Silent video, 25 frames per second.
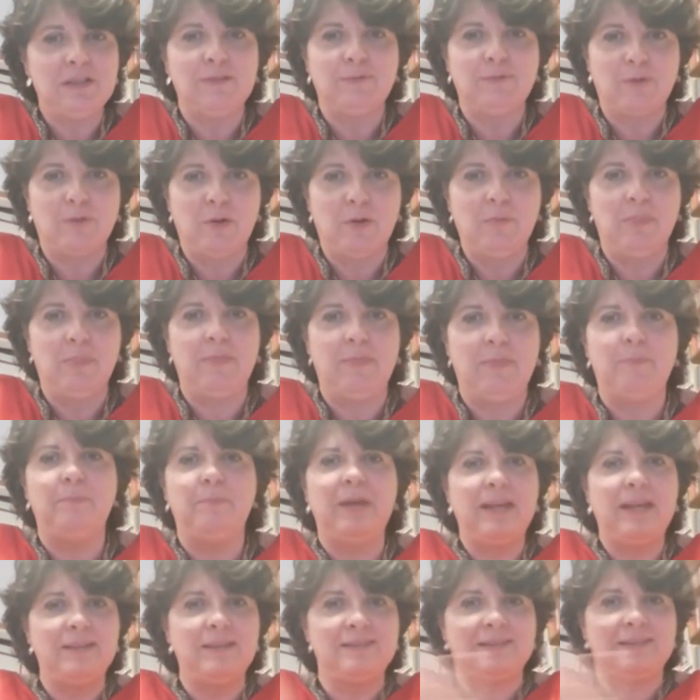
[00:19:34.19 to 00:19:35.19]
from the
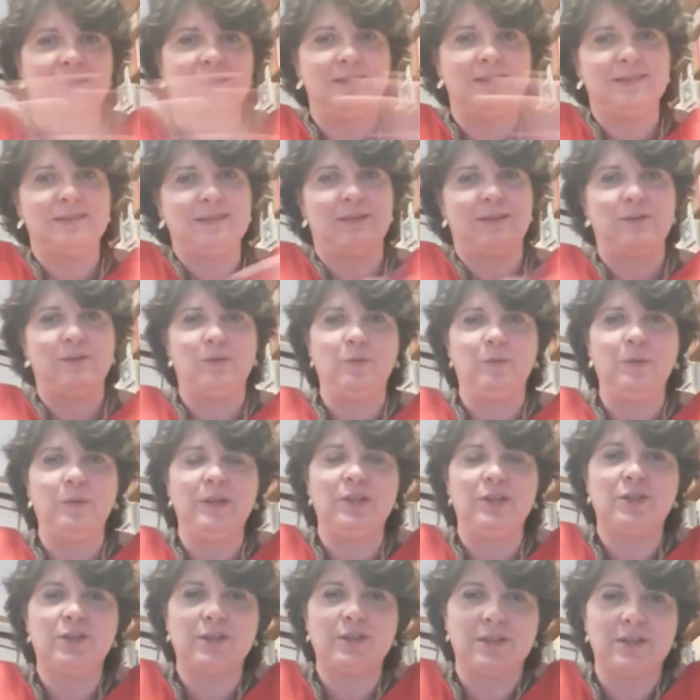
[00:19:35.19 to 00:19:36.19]
basis on
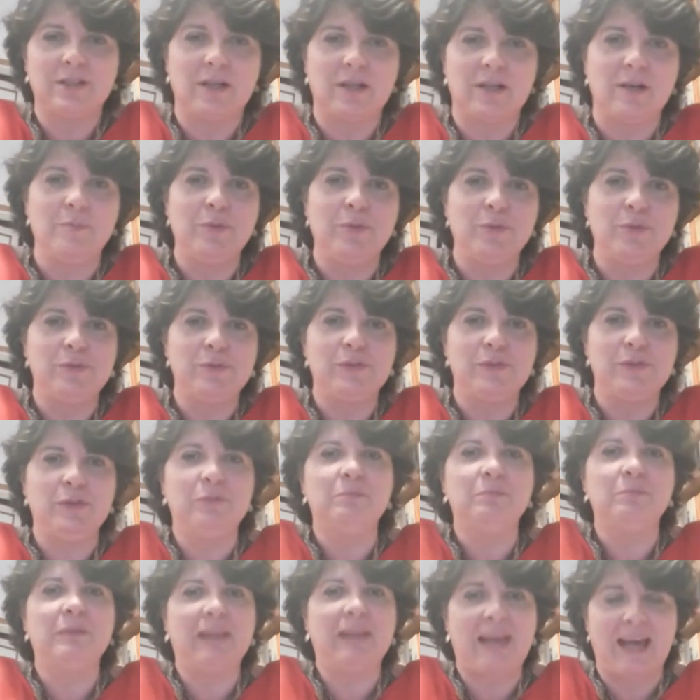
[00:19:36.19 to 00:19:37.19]
which
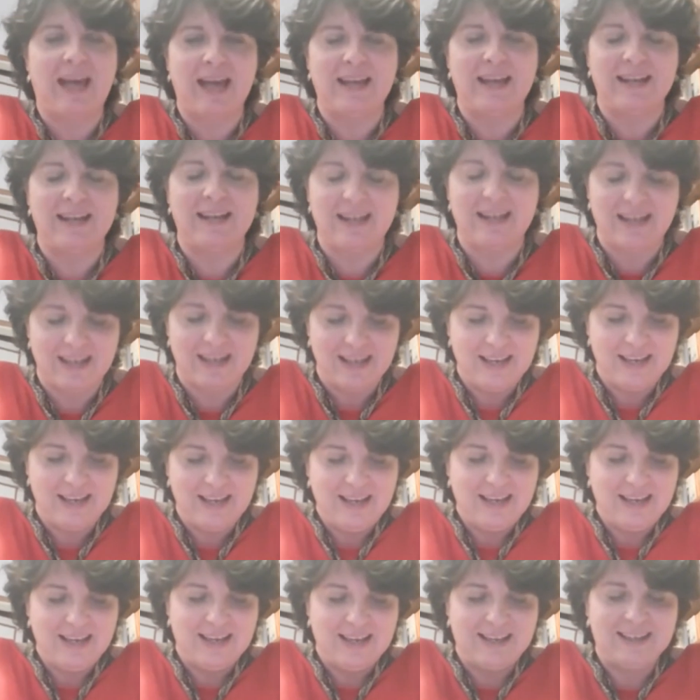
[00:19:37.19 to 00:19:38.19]
museum can
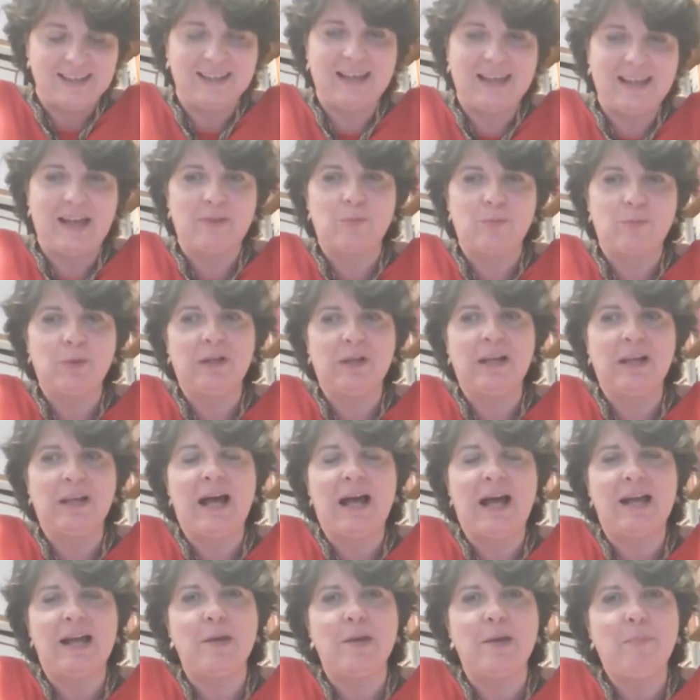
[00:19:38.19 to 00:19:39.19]

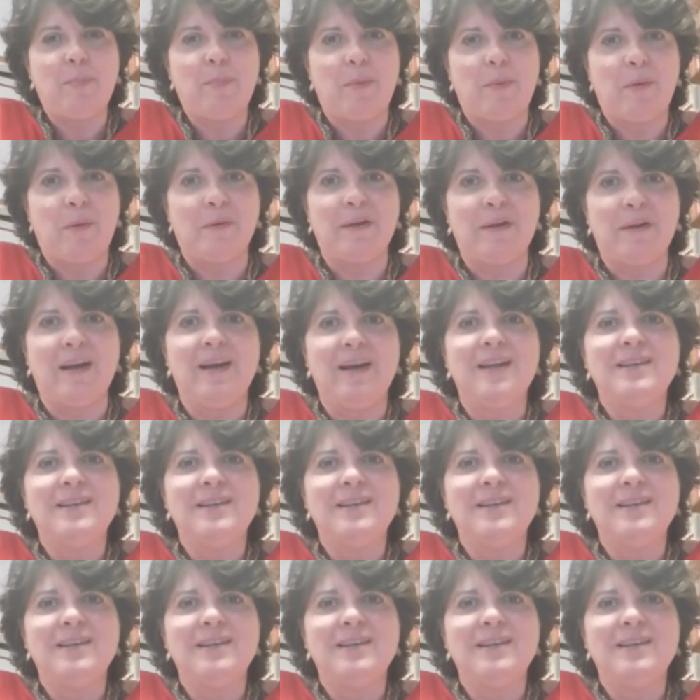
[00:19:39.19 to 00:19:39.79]
rely upon.